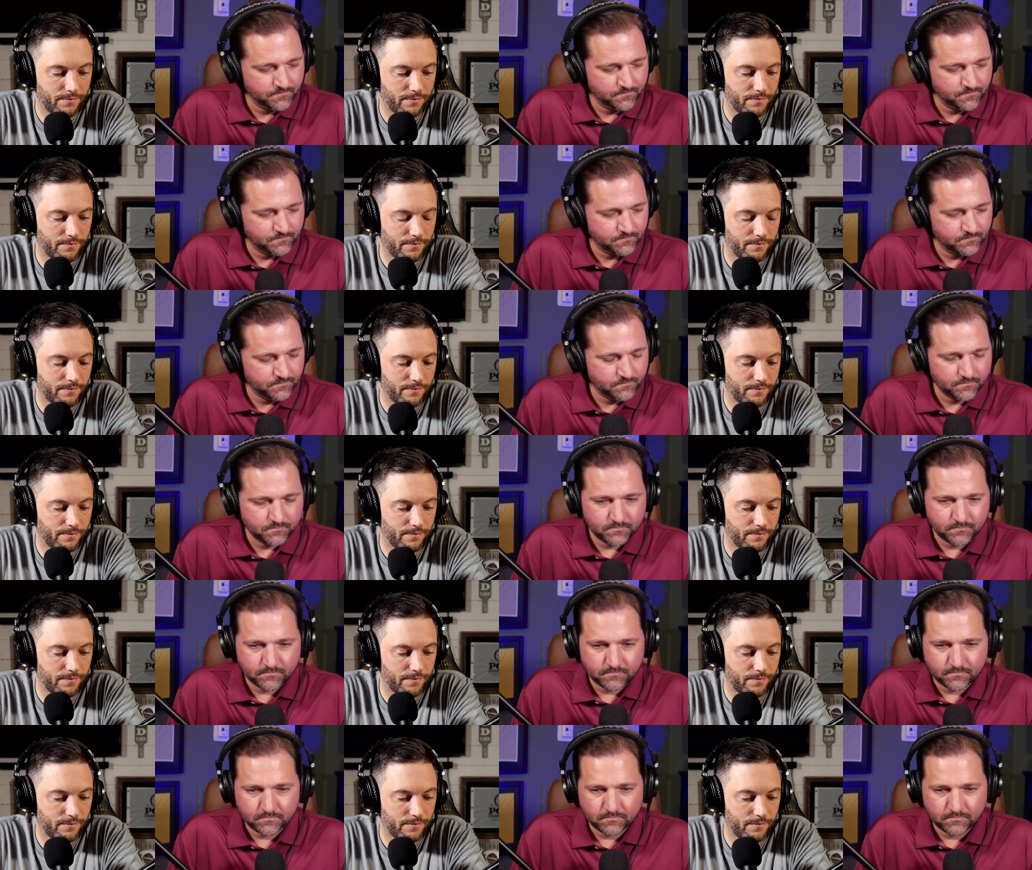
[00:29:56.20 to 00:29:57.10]

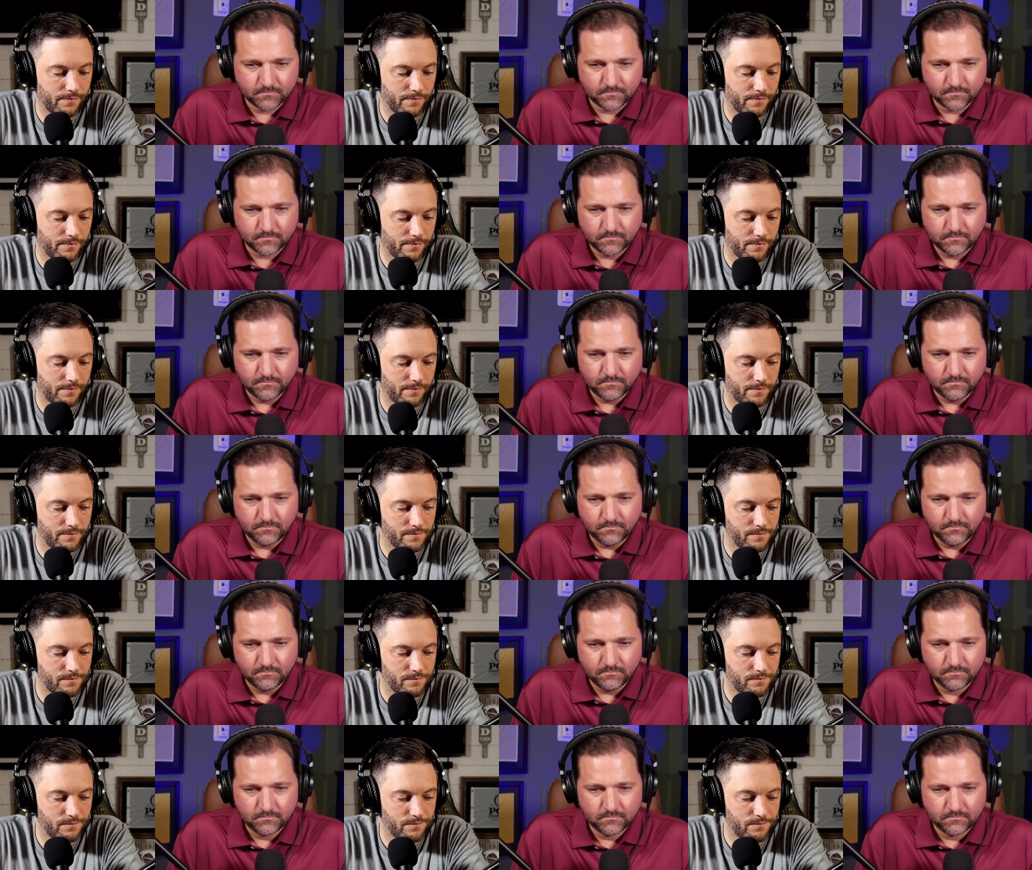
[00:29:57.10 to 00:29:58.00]

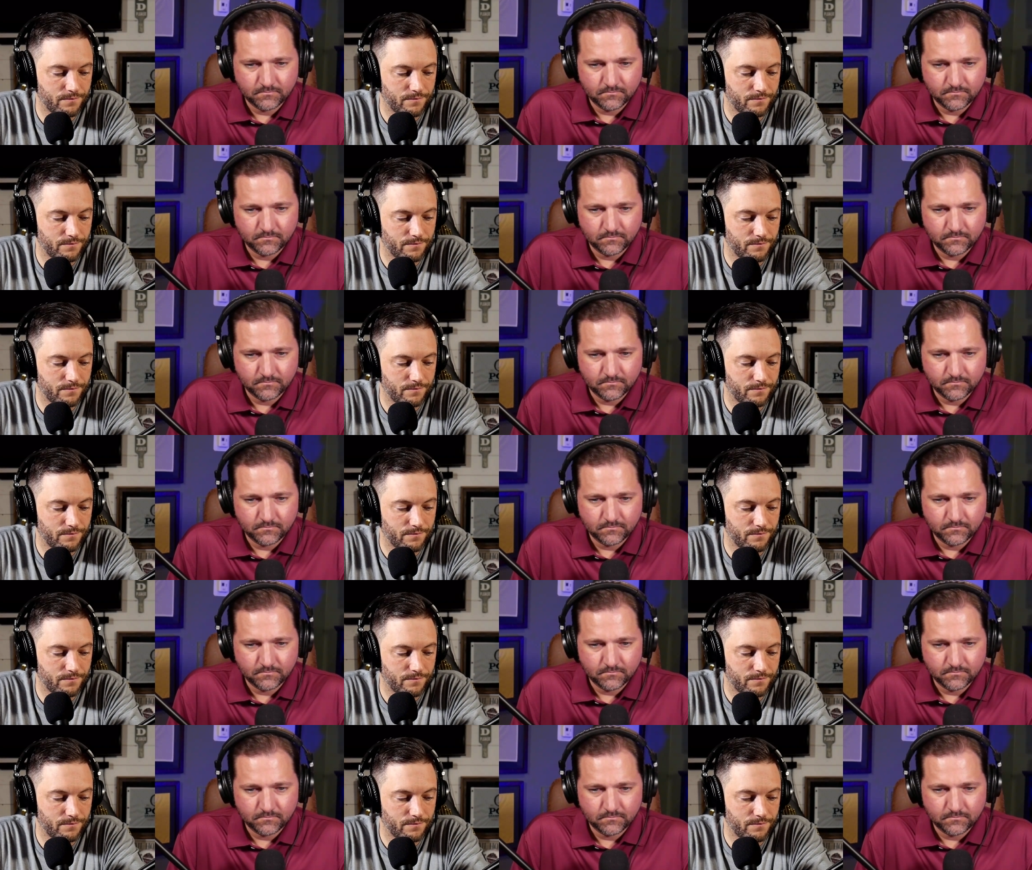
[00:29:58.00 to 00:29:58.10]
Nothing is said.